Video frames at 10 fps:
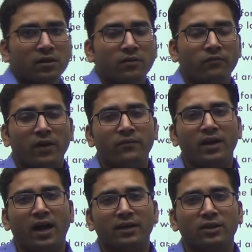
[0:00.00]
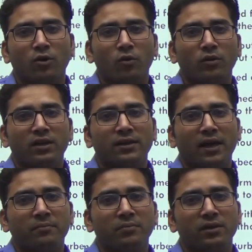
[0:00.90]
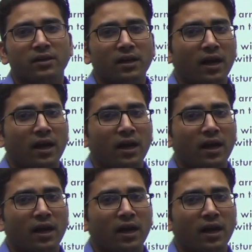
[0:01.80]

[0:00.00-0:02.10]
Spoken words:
When we had the colonial time period,